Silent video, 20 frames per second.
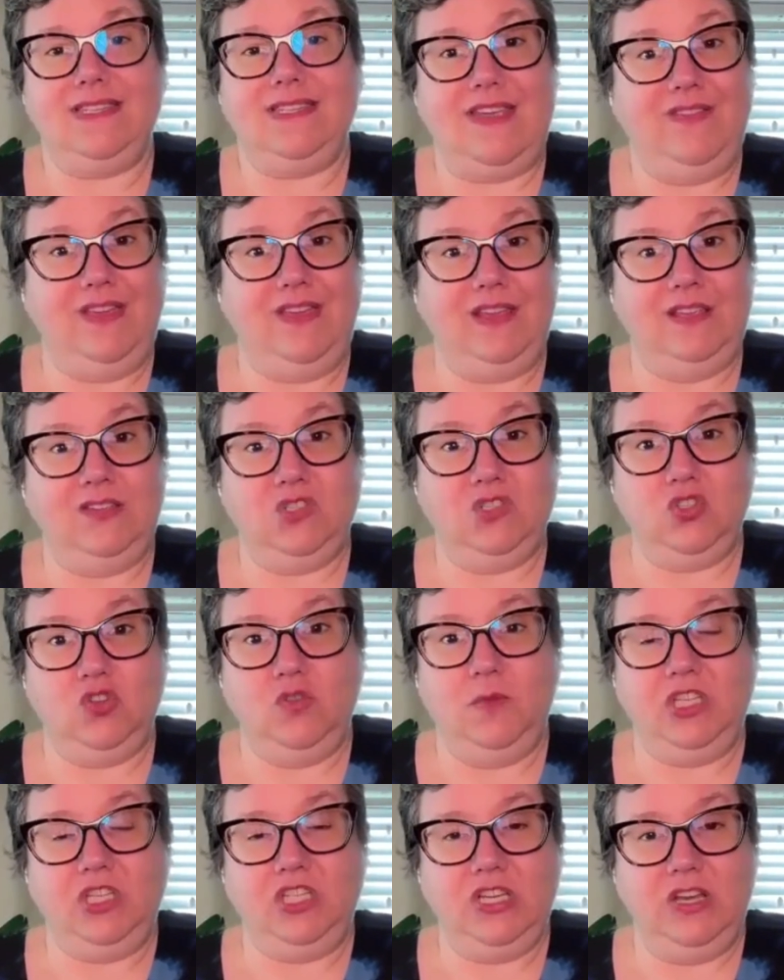was
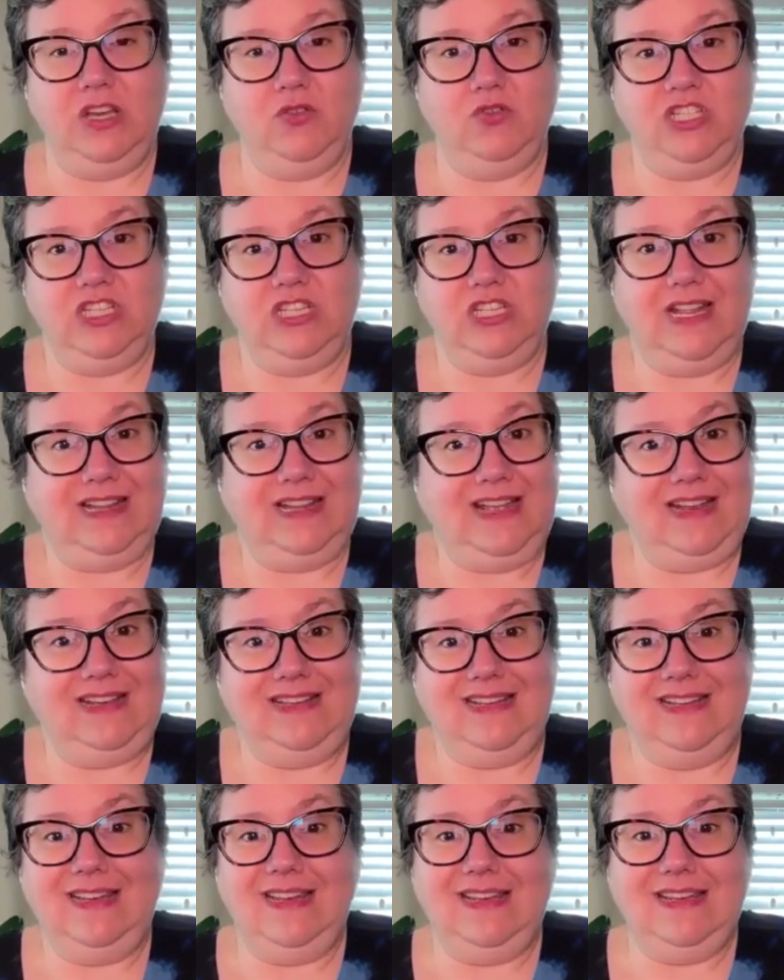having so much energy
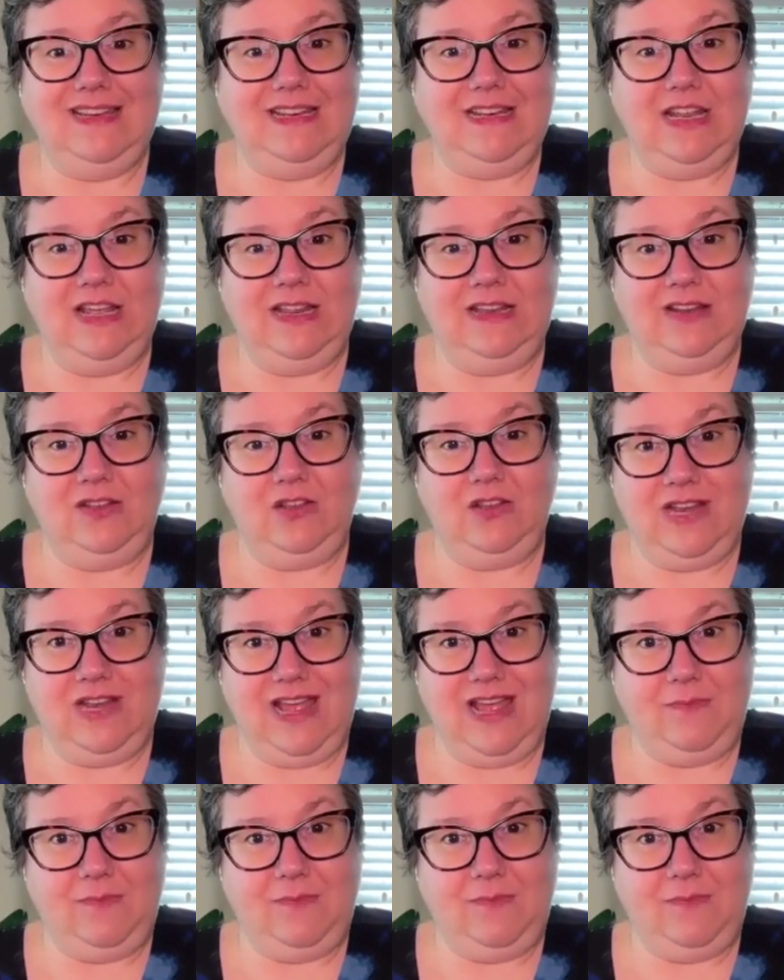that I didn't needed